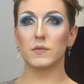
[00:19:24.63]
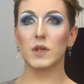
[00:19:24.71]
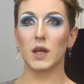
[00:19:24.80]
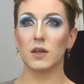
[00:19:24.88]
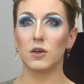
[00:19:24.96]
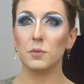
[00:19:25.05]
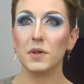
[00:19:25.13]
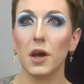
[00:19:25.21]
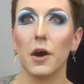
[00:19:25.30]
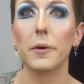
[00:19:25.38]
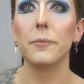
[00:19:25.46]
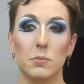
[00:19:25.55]
And who we
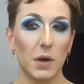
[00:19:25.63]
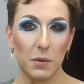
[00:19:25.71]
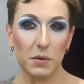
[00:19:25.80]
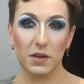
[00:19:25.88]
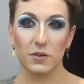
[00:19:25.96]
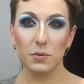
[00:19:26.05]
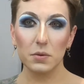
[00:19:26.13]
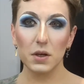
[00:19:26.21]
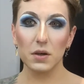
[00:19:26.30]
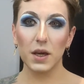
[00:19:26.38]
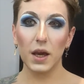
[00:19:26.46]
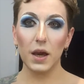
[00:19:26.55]
know? Maybe this will be
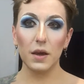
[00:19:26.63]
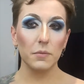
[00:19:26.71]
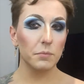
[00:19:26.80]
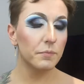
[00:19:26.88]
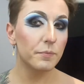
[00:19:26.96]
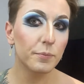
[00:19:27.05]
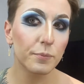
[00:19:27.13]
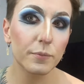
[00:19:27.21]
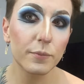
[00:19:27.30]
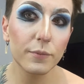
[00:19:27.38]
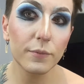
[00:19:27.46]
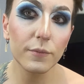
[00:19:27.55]
okay.
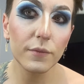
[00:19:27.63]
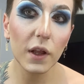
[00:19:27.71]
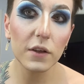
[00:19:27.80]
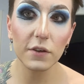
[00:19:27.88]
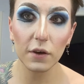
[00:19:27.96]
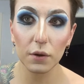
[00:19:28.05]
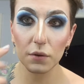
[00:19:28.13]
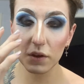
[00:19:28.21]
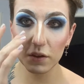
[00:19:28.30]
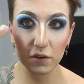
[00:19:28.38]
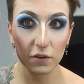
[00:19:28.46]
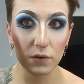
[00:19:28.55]
So
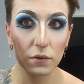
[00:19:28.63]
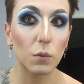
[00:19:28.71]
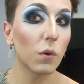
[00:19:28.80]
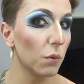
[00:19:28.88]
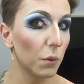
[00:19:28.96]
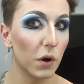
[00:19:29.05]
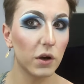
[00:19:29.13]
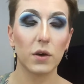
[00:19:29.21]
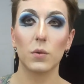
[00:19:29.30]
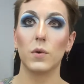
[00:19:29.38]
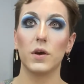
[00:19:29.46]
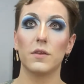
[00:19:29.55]
this is what we're
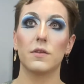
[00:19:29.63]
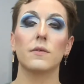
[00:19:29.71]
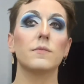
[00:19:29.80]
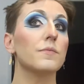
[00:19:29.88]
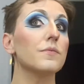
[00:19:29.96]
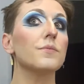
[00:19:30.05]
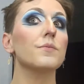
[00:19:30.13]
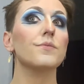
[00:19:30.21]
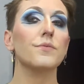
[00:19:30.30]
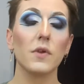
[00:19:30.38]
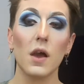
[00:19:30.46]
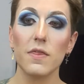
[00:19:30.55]
working with
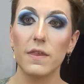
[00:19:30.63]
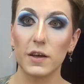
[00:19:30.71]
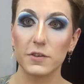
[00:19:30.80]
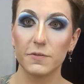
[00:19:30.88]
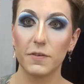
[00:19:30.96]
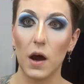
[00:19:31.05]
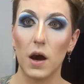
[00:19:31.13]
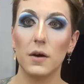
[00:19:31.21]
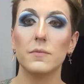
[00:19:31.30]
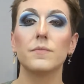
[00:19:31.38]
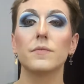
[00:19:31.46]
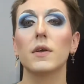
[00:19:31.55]
thus far.
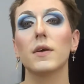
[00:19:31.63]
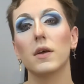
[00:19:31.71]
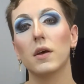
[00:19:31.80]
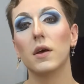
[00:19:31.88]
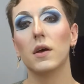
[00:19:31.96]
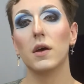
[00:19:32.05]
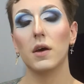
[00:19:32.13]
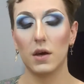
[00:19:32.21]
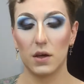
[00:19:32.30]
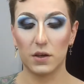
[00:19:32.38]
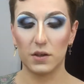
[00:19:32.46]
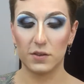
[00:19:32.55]

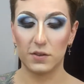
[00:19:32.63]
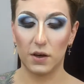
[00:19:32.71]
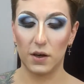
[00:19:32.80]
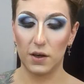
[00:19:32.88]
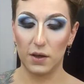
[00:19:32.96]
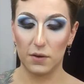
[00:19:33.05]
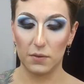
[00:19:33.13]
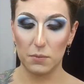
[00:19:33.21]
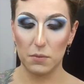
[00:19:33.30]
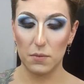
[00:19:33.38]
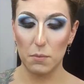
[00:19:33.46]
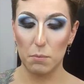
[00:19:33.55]
Because I
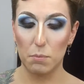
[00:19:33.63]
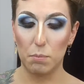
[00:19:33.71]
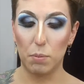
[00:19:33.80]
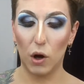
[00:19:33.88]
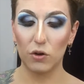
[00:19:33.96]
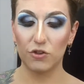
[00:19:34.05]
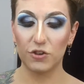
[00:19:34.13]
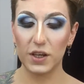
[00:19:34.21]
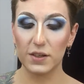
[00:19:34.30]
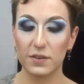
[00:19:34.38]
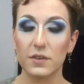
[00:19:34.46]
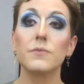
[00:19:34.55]
botched
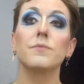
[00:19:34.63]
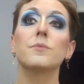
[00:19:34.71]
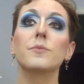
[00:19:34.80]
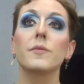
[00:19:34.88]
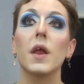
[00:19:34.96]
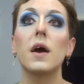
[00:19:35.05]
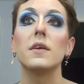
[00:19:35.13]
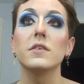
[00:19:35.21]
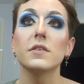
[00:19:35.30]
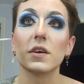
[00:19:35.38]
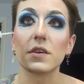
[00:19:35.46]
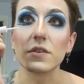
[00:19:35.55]
it and
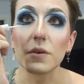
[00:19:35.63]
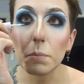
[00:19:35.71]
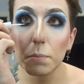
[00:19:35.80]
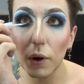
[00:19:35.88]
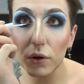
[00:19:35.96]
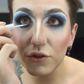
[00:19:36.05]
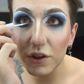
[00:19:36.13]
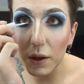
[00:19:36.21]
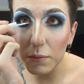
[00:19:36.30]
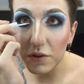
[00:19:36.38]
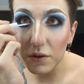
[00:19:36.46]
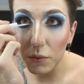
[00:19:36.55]
decided to botch it
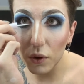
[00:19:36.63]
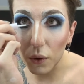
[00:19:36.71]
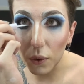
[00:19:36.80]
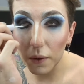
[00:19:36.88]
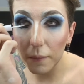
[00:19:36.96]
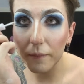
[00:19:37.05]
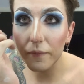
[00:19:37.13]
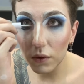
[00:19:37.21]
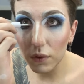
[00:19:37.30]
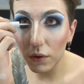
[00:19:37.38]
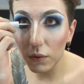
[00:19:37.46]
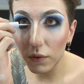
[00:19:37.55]
up some more
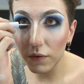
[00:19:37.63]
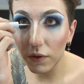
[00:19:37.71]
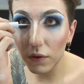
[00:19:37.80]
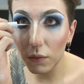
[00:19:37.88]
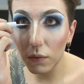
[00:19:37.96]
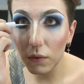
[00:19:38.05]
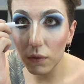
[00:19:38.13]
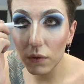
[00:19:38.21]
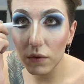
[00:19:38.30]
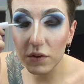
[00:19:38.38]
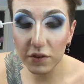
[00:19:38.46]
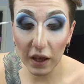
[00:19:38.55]
with the
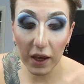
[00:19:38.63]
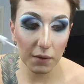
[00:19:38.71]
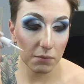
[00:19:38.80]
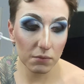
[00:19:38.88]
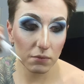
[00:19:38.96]
same